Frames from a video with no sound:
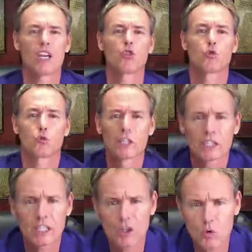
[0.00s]
is
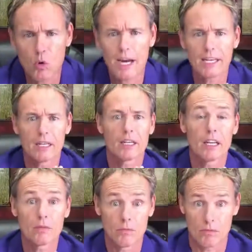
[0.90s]
really quite
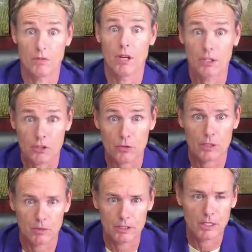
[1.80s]

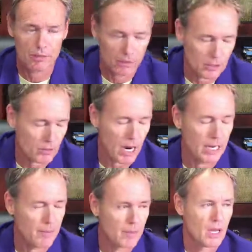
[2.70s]
extremely different,
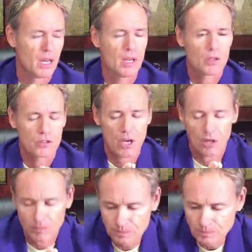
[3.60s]
right?
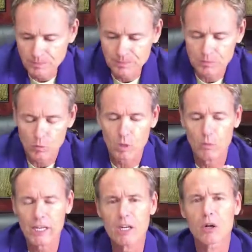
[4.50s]
So
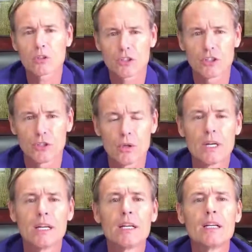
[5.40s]
when we go
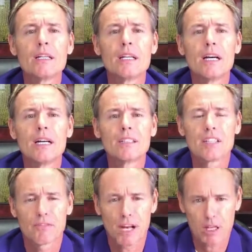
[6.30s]
to
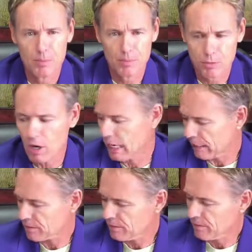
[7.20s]
develop a
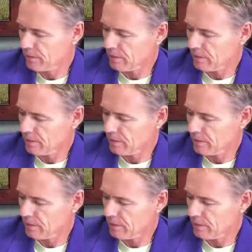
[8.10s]
product,